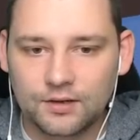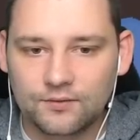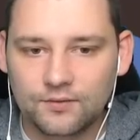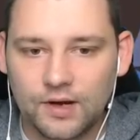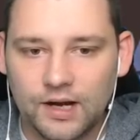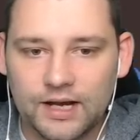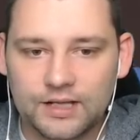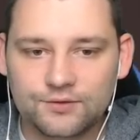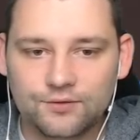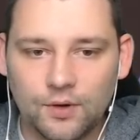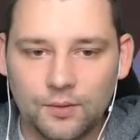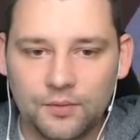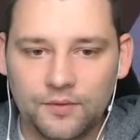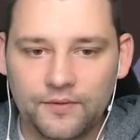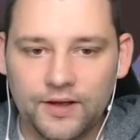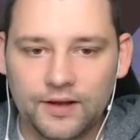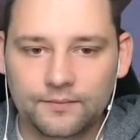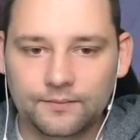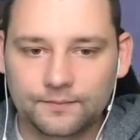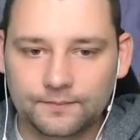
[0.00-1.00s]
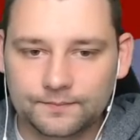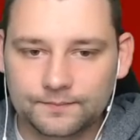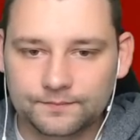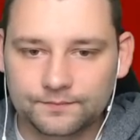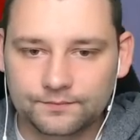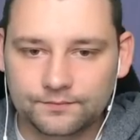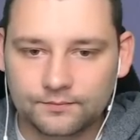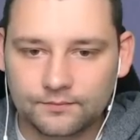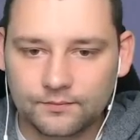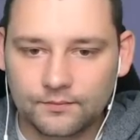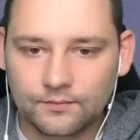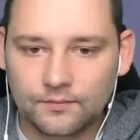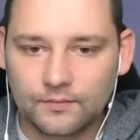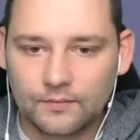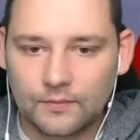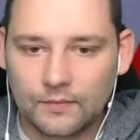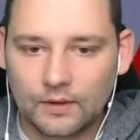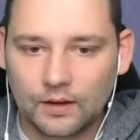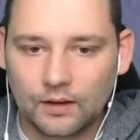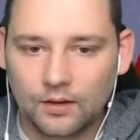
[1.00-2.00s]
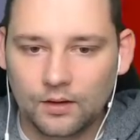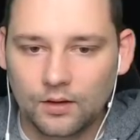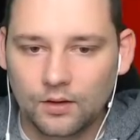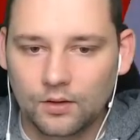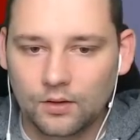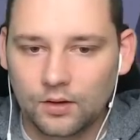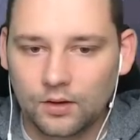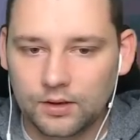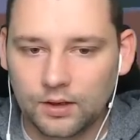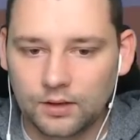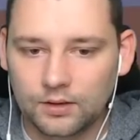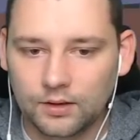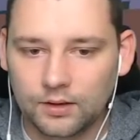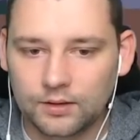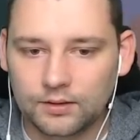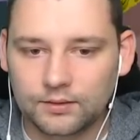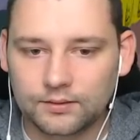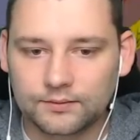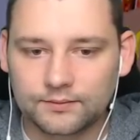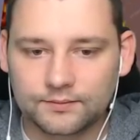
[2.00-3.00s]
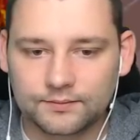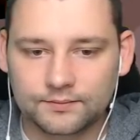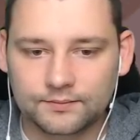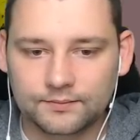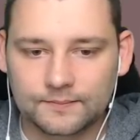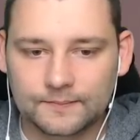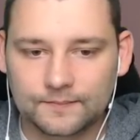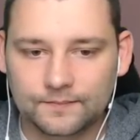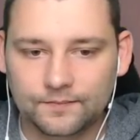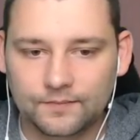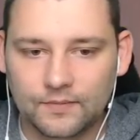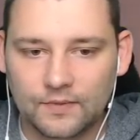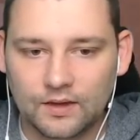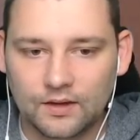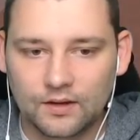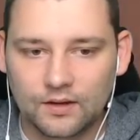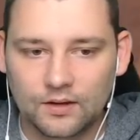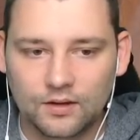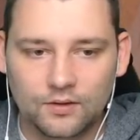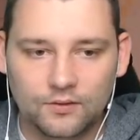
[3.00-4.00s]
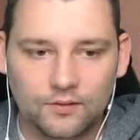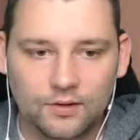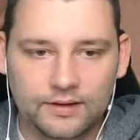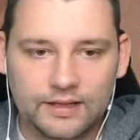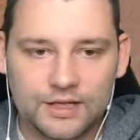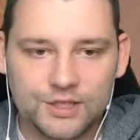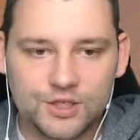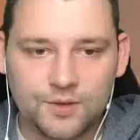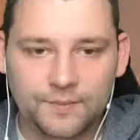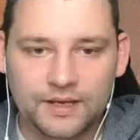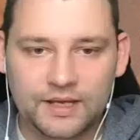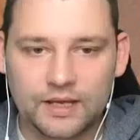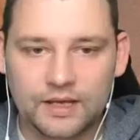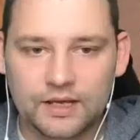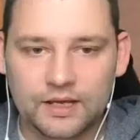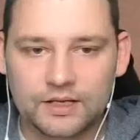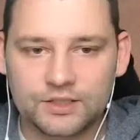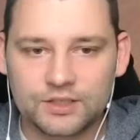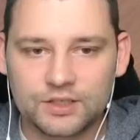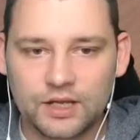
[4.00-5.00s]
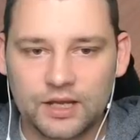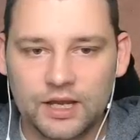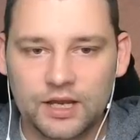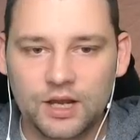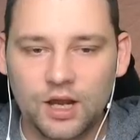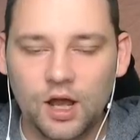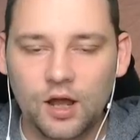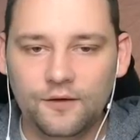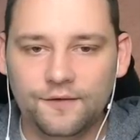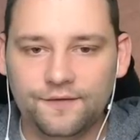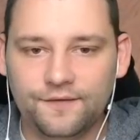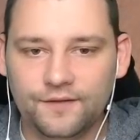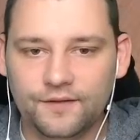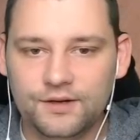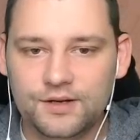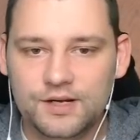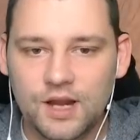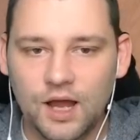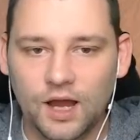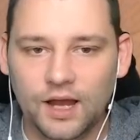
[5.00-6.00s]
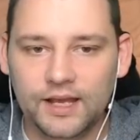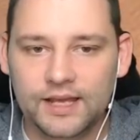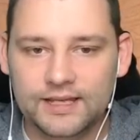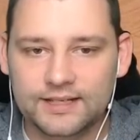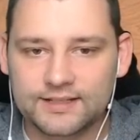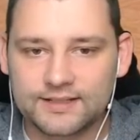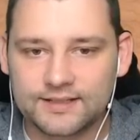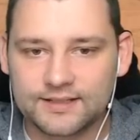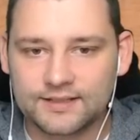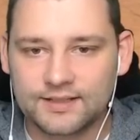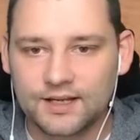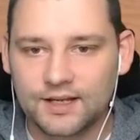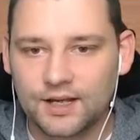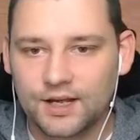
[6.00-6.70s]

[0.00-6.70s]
Right, let's run with it. Hut, hut, hut. Right, that should be enough. Nice.